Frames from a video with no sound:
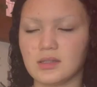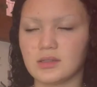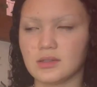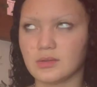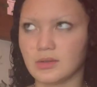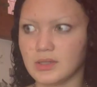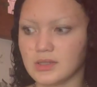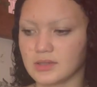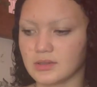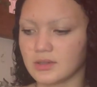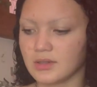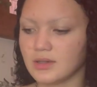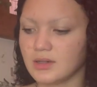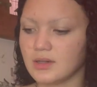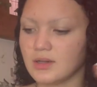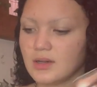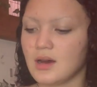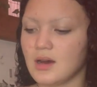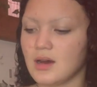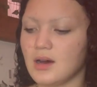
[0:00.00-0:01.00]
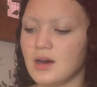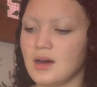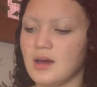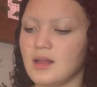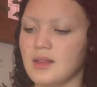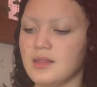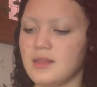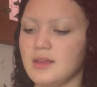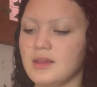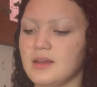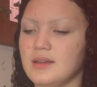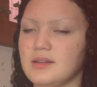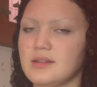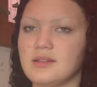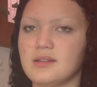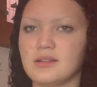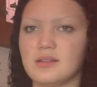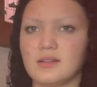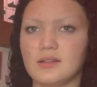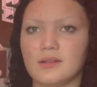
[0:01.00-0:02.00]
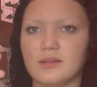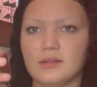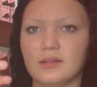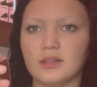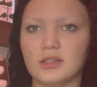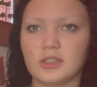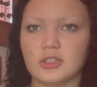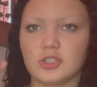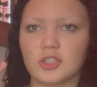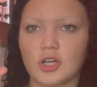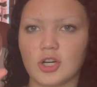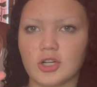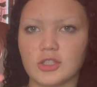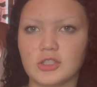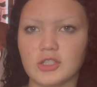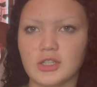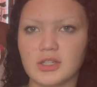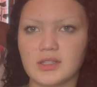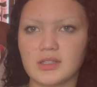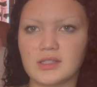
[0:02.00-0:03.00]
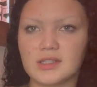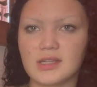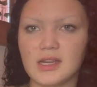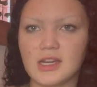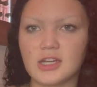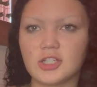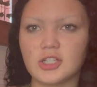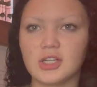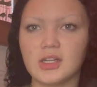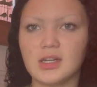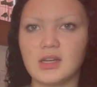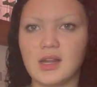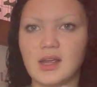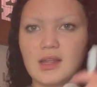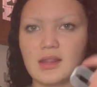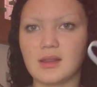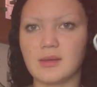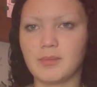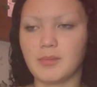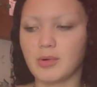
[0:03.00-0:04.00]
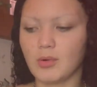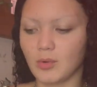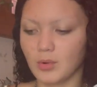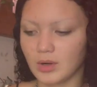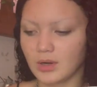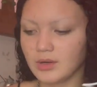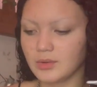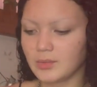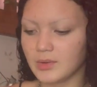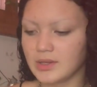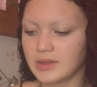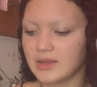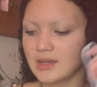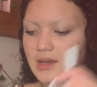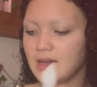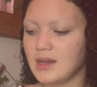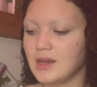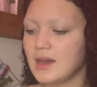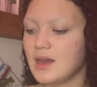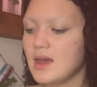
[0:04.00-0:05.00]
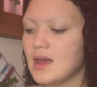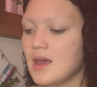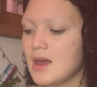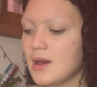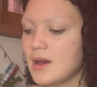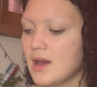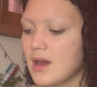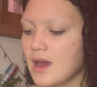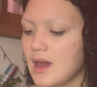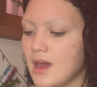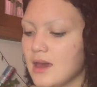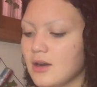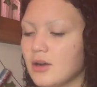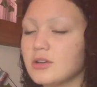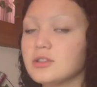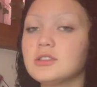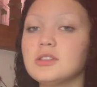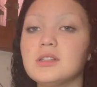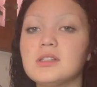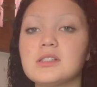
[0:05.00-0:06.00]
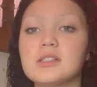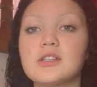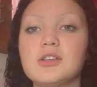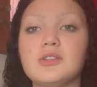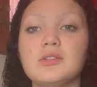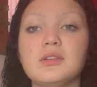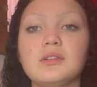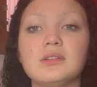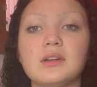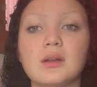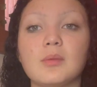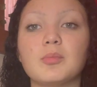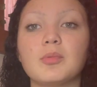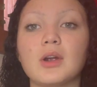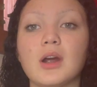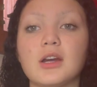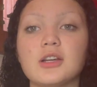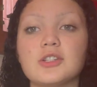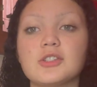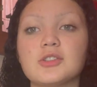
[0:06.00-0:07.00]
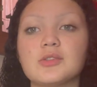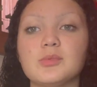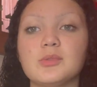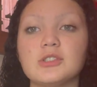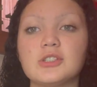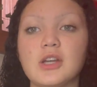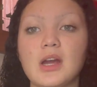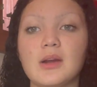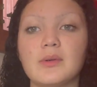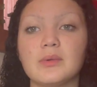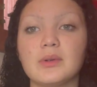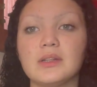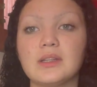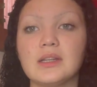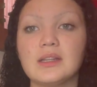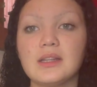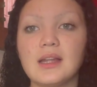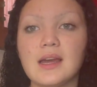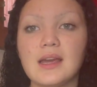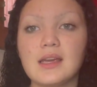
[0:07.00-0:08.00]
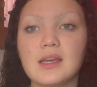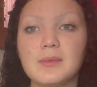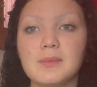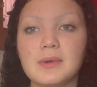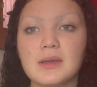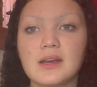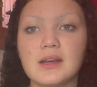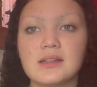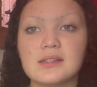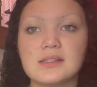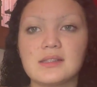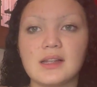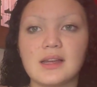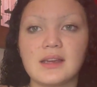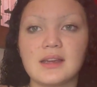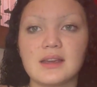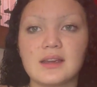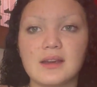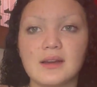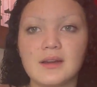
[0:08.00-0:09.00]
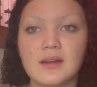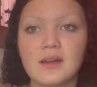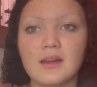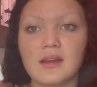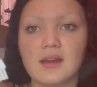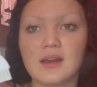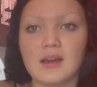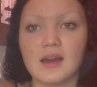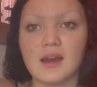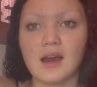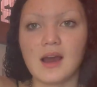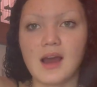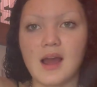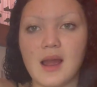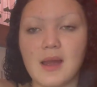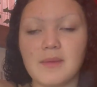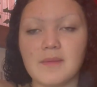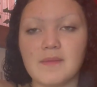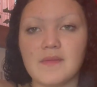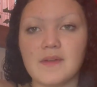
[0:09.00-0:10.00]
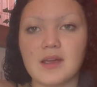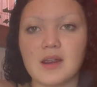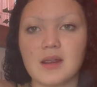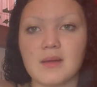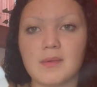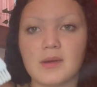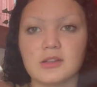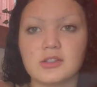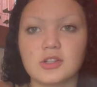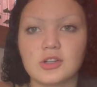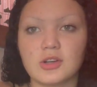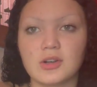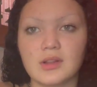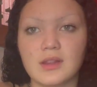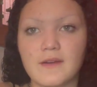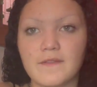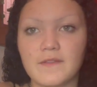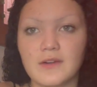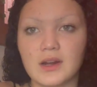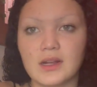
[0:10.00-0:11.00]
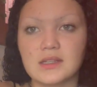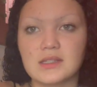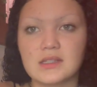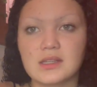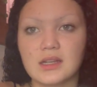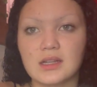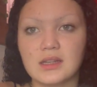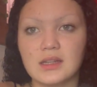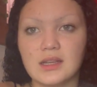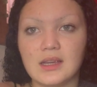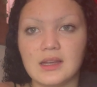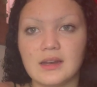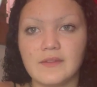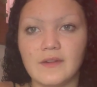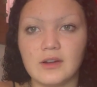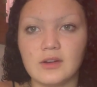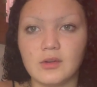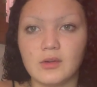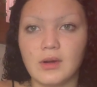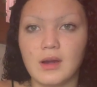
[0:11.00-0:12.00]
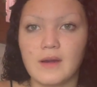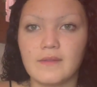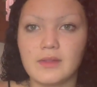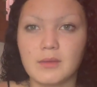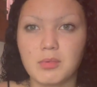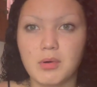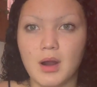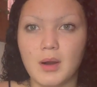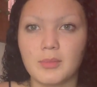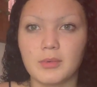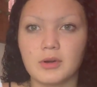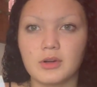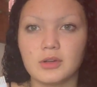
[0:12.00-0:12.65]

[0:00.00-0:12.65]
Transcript: the razor, this little charging station and the port with it. And also this cutie little brush, which I really like because, like, I'm very much a girl that forgets to clean if I don't have the proper